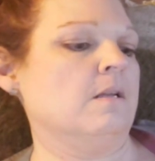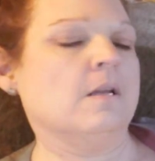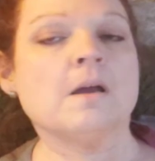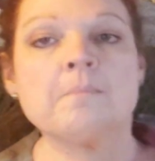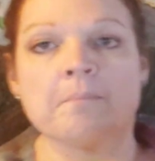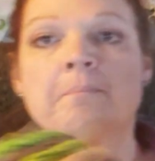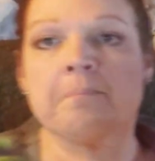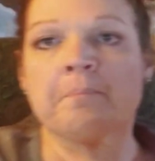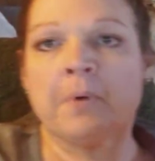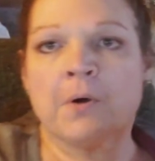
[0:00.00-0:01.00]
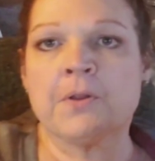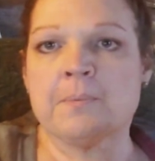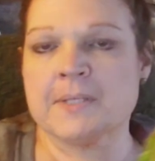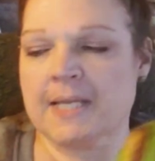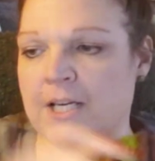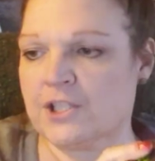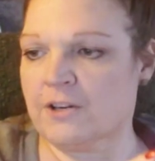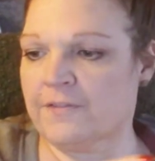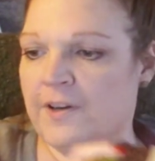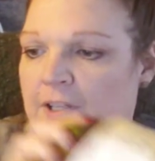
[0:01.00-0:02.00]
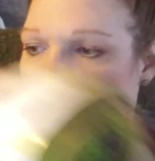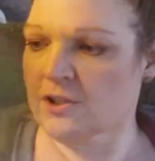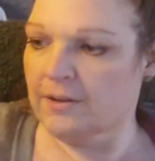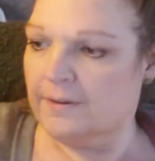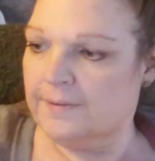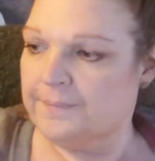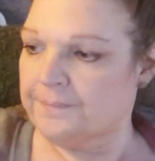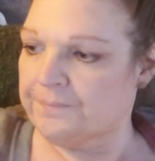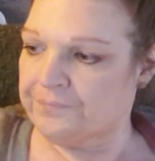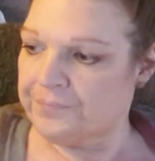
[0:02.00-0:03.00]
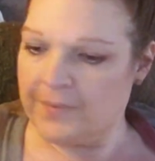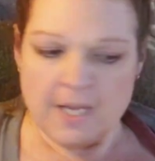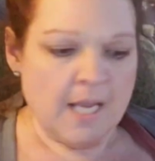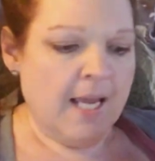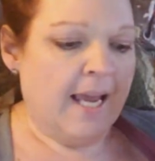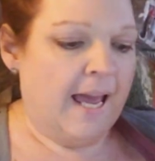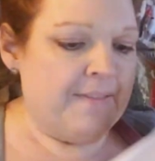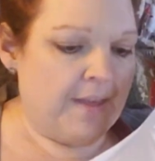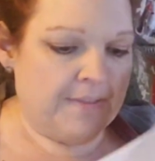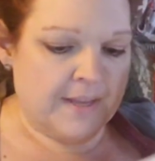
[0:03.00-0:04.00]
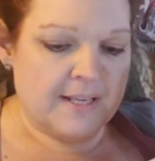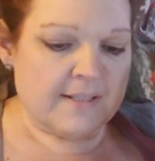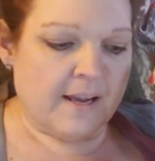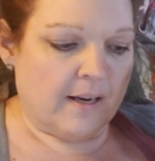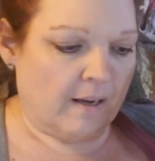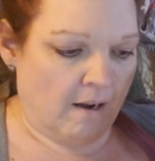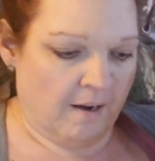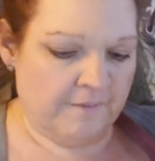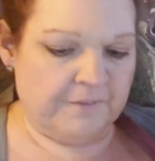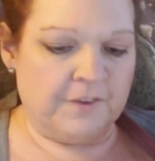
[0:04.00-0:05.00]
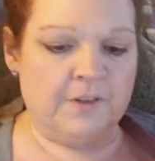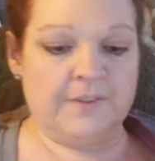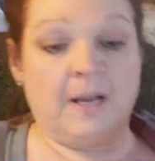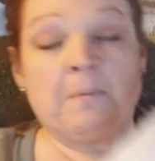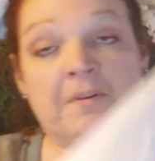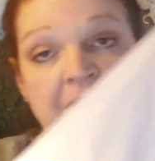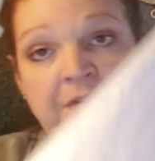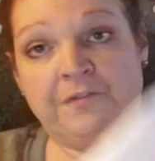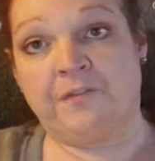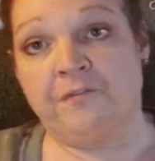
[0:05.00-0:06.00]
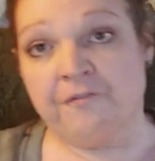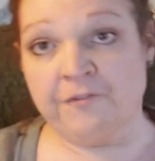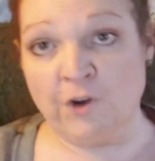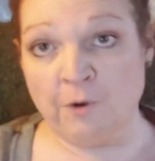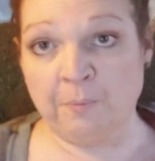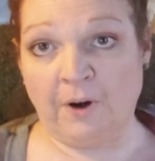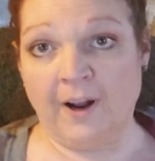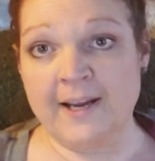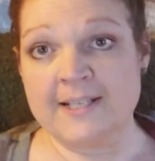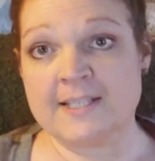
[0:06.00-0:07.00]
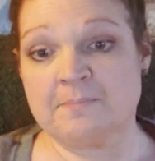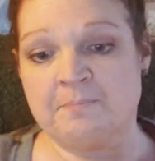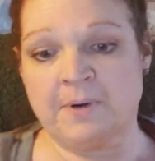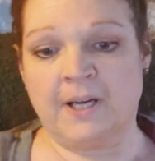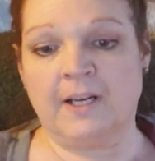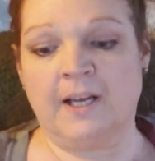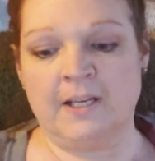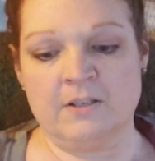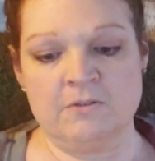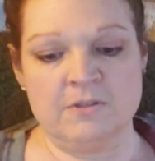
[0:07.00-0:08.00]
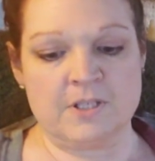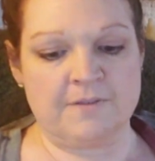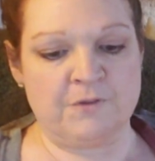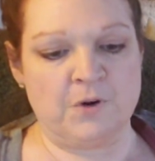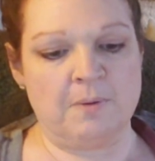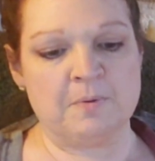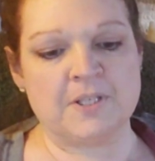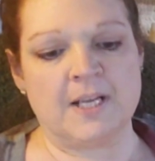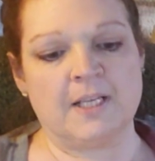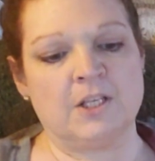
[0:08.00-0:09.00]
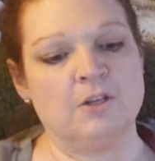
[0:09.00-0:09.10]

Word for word: Yeah, both are pistachio fudge. And then these I got for, they were full price but I used a 40%